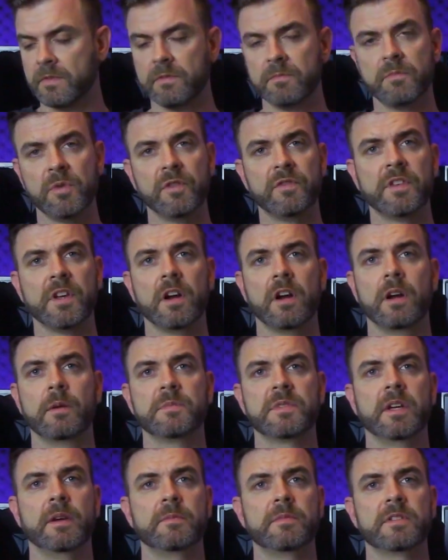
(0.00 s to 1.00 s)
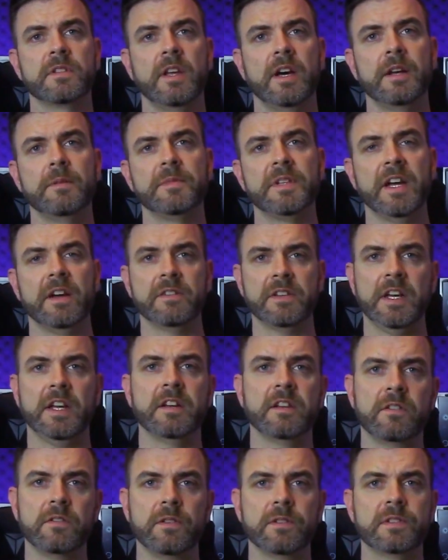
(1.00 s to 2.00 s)
Move the arms up, slide them down, get
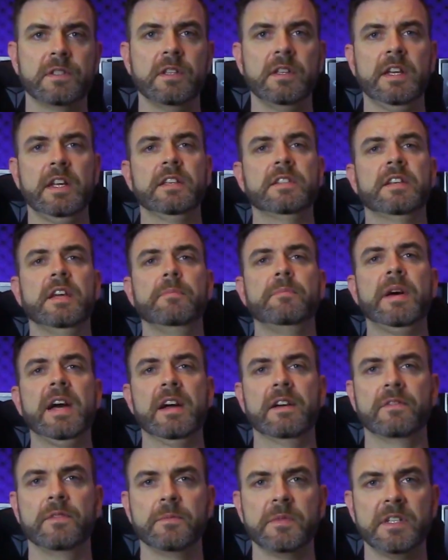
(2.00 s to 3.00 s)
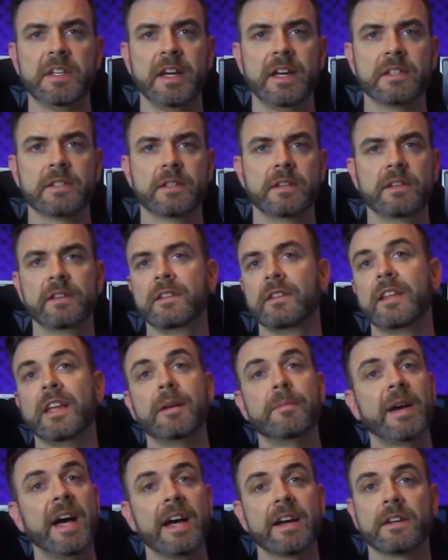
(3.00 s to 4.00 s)
in close to the desk, get back from the desk, lay
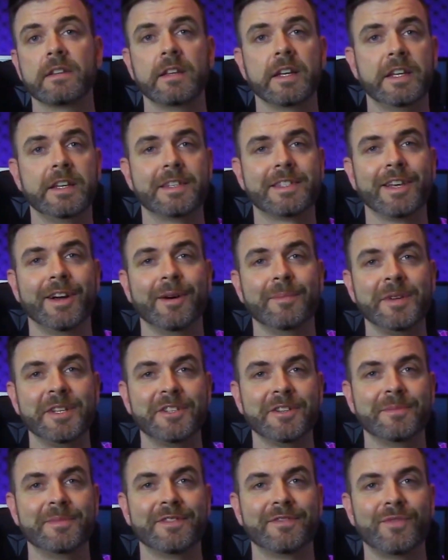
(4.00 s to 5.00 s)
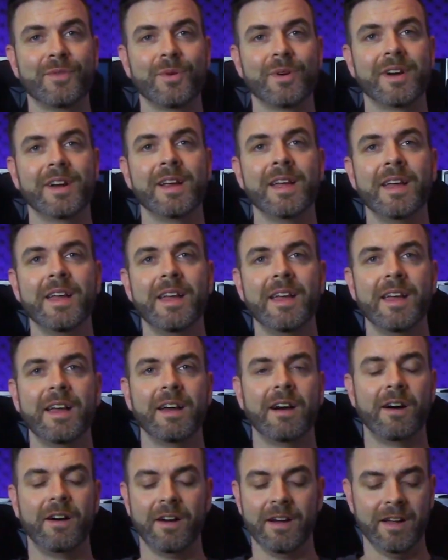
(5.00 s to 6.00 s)
back like you saw me do before.
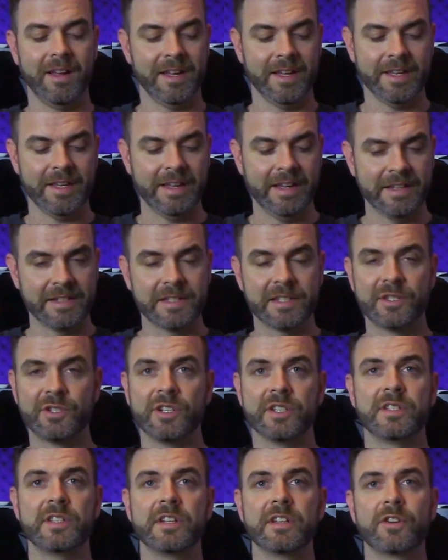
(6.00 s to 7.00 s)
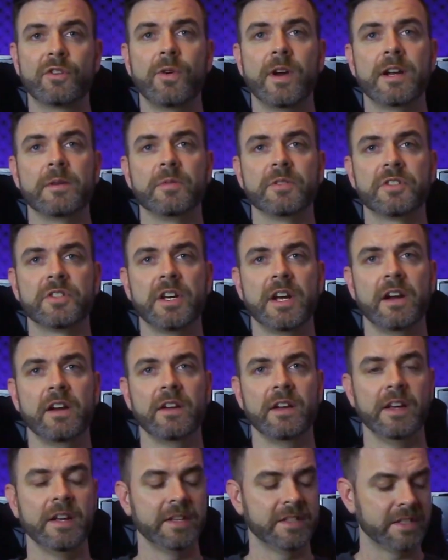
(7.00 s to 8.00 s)
It's just an incredible
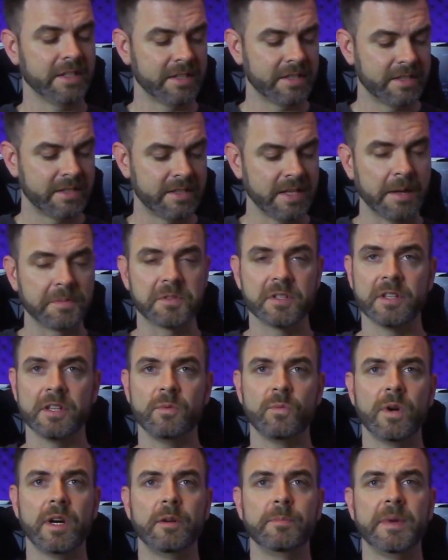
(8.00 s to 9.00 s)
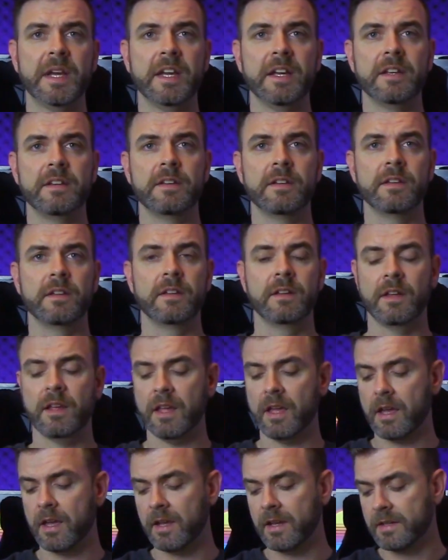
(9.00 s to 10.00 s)
chair. It is exceptionally well made,
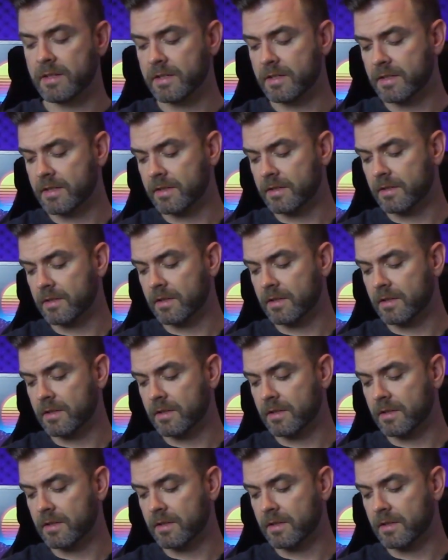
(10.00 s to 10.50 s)
and